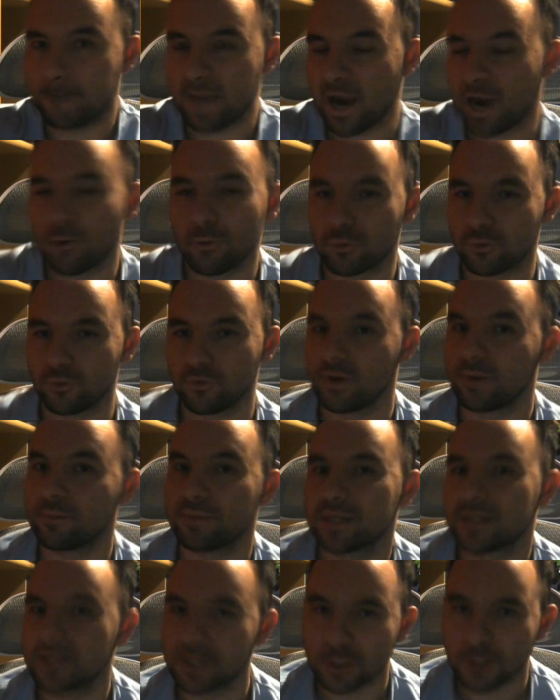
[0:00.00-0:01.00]
power
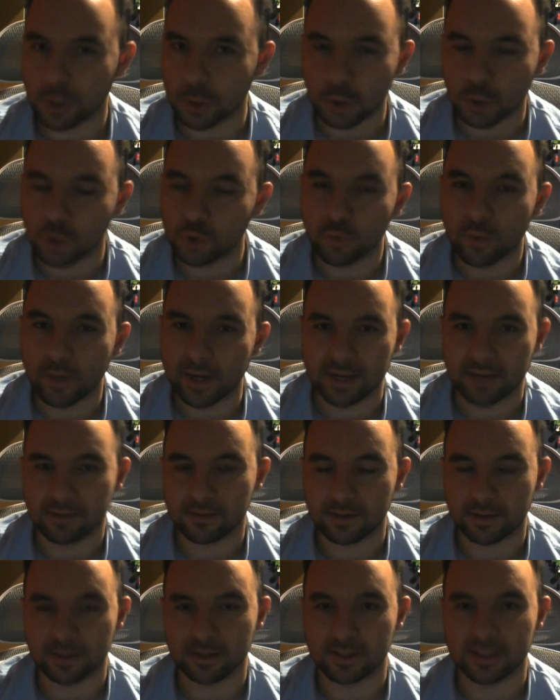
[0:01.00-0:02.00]
creep isn't going to do
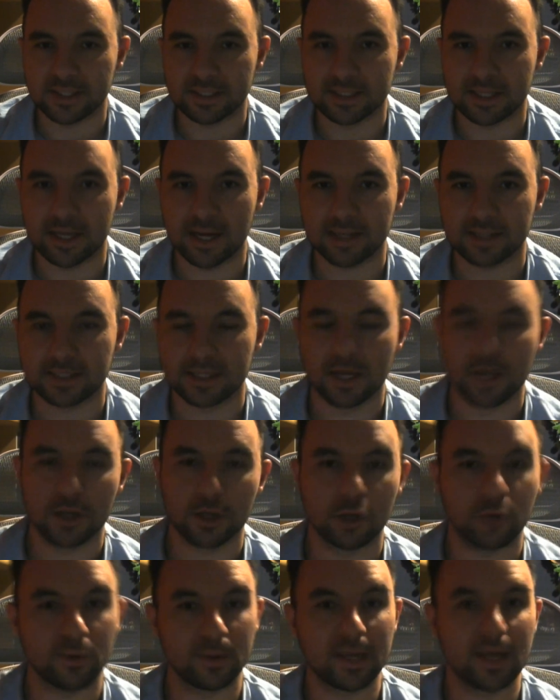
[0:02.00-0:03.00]
anything to these decks.
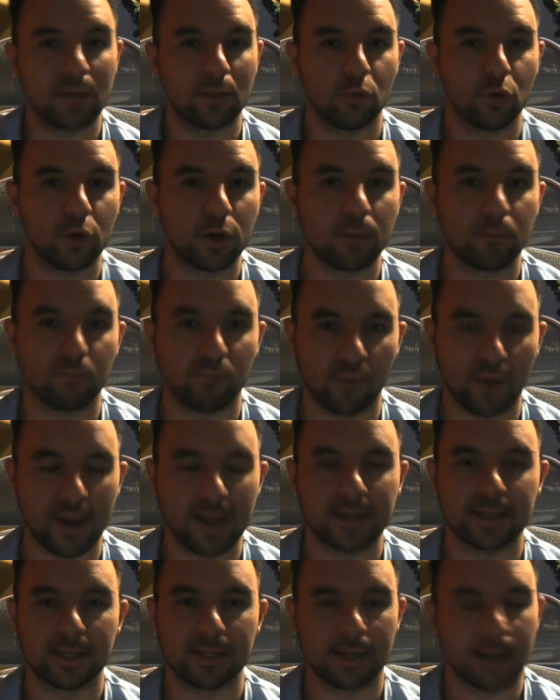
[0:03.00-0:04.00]
You know, again, look at
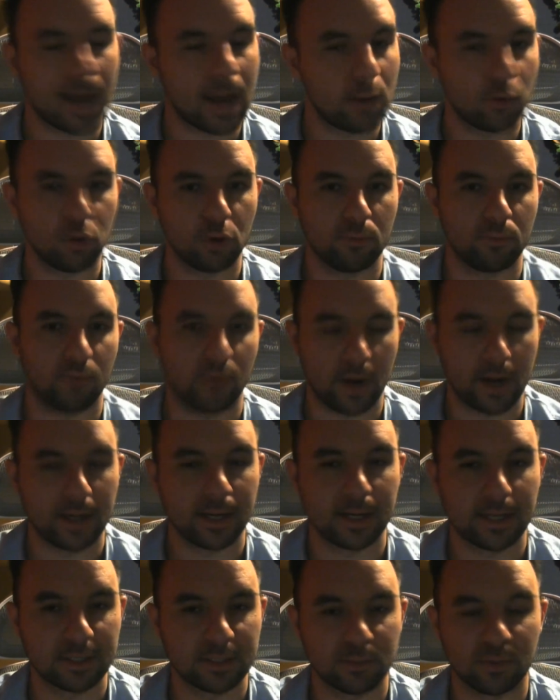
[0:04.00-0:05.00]
Branded and how long
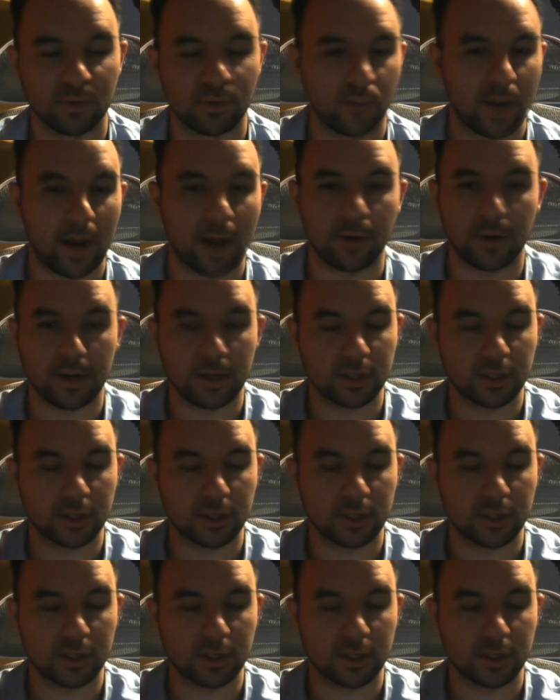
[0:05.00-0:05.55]
Branded has been around